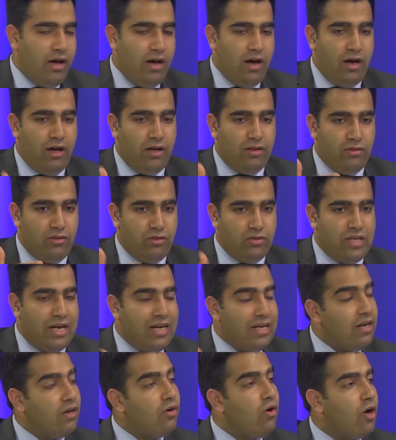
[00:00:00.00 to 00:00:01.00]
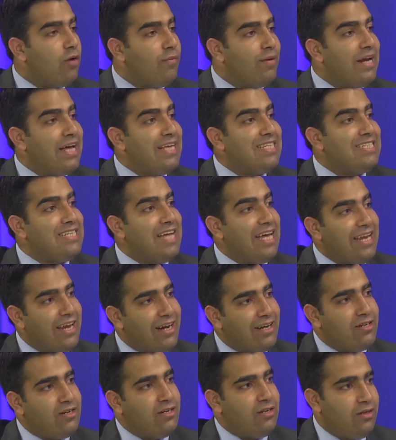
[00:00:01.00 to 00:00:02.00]
The central government has
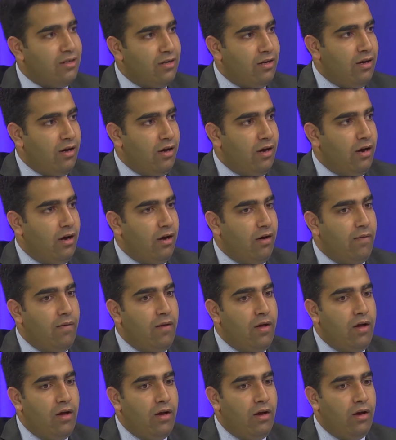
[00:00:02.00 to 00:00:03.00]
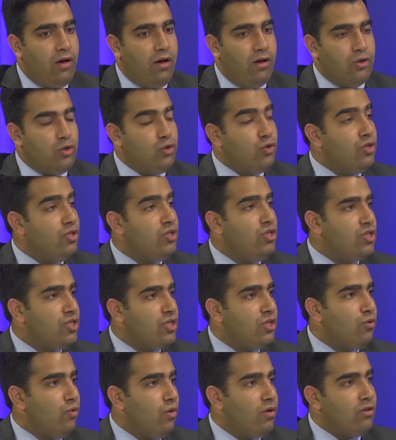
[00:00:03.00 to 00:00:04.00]
direct
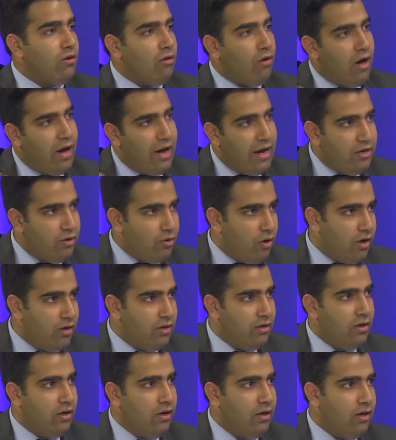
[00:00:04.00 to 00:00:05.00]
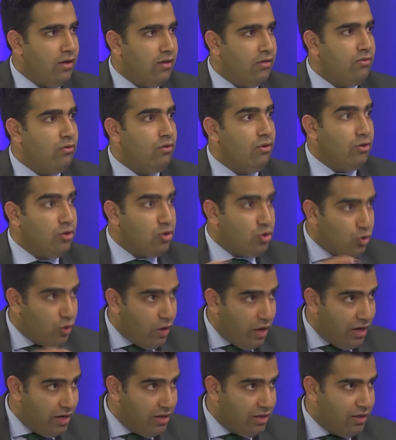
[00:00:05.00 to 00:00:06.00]
jurisdiction over the law and order, the
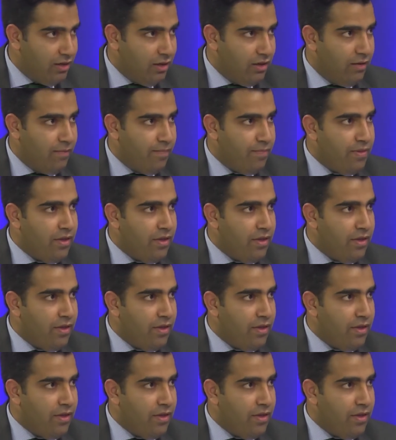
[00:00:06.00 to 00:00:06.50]
security